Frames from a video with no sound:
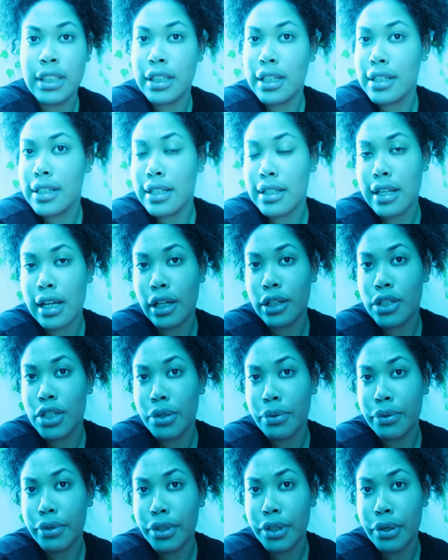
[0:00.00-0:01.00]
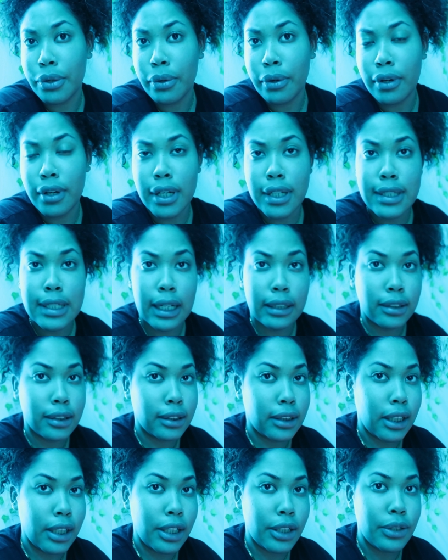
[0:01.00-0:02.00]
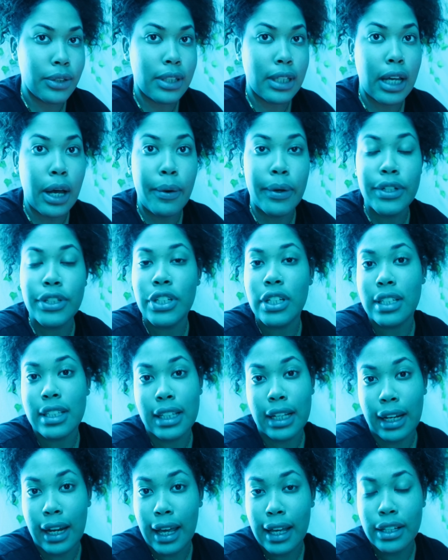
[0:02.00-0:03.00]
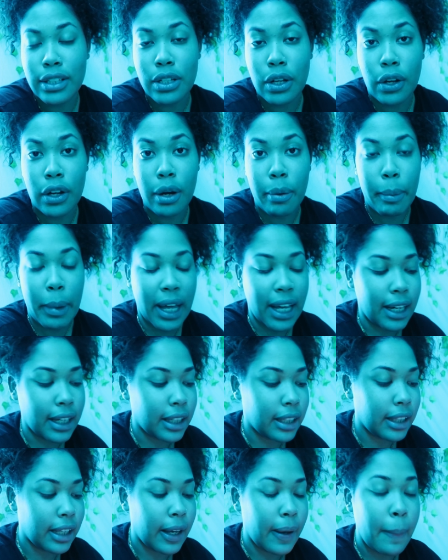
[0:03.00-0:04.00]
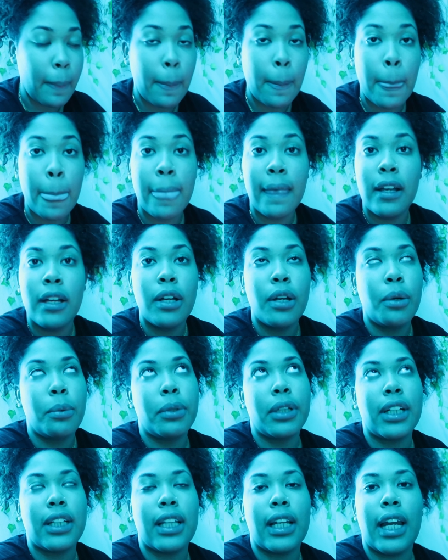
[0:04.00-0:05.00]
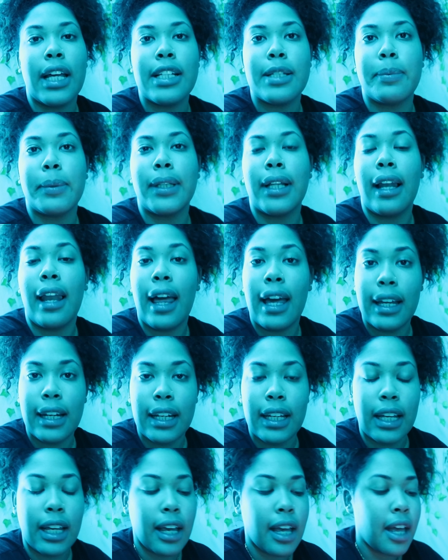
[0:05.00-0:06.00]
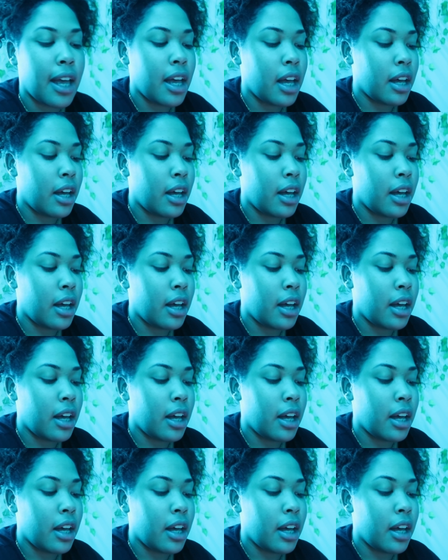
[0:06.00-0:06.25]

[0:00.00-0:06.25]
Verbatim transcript: This is like a turquoise kind of thing. You see how it just the lights automatically. Well, not the lights, but the lighting.